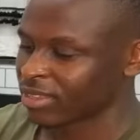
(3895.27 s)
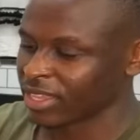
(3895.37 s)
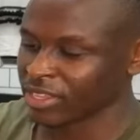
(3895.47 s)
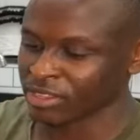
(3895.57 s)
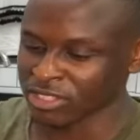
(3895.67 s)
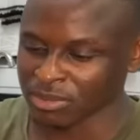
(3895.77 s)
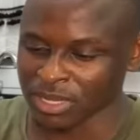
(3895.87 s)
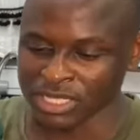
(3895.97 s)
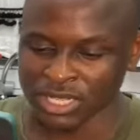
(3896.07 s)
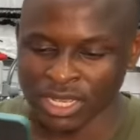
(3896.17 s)
Thank you so
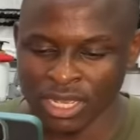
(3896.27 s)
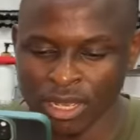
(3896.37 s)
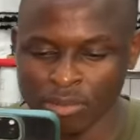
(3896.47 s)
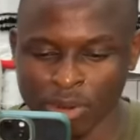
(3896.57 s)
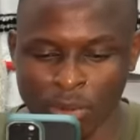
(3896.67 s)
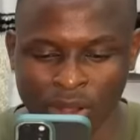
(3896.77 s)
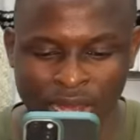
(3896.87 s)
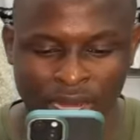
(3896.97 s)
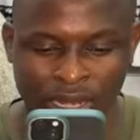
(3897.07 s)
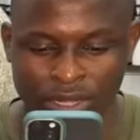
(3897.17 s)
much. Bobo
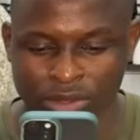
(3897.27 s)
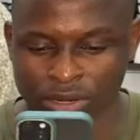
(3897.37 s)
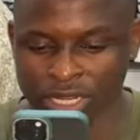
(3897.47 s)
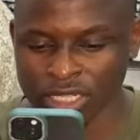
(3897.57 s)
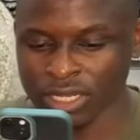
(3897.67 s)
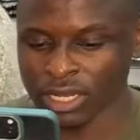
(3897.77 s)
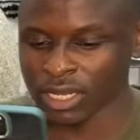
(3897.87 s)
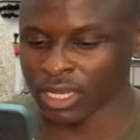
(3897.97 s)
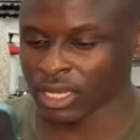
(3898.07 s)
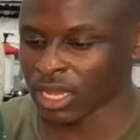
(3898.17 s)
Gang, you need
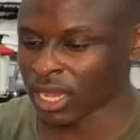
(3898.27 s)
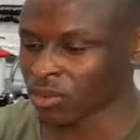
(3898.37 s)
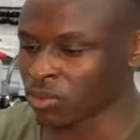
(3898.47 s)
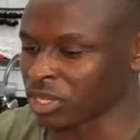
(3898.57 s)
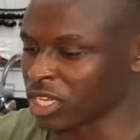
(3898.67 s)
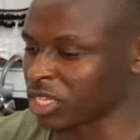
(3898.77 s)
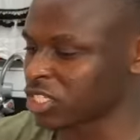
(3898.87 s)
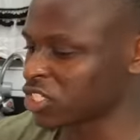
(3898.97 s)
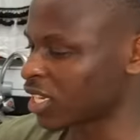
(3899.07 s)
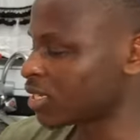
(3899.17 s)
a cooking
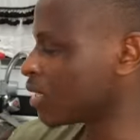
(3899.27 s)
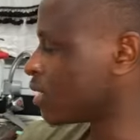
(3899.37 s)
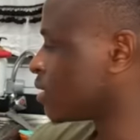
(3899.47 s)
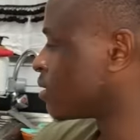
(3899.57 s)
channel.